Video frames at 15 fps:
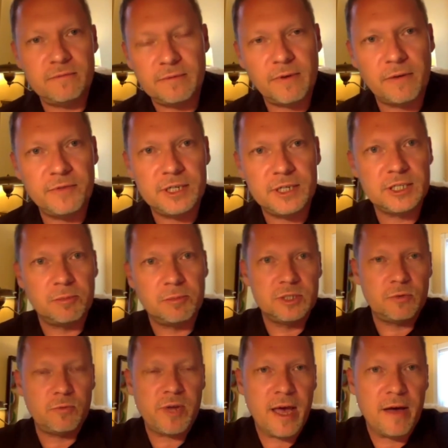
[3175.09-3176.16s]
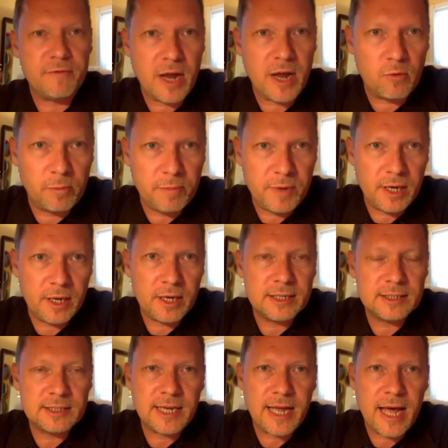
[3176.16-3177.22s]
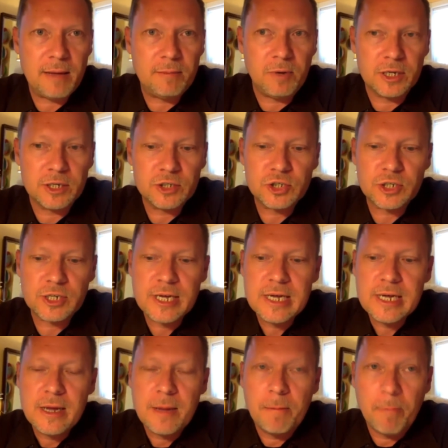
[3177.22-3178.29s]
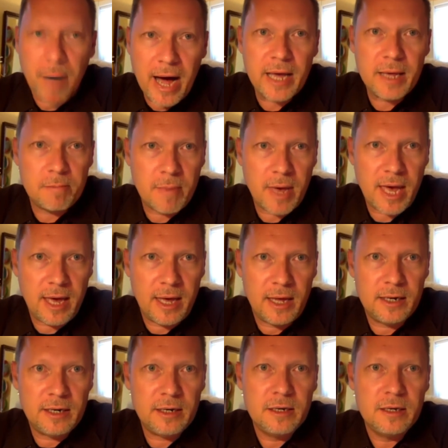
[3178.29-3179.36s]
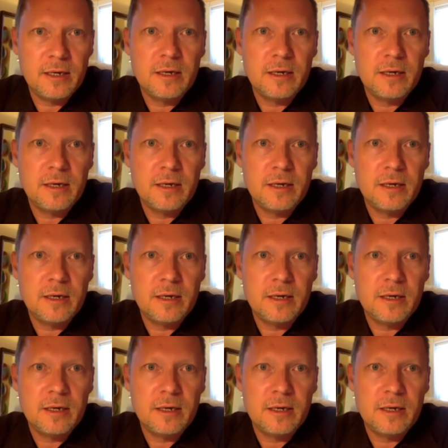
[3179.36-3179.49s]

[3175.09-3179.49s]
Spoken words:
of the disciplines that we have now were being established by men,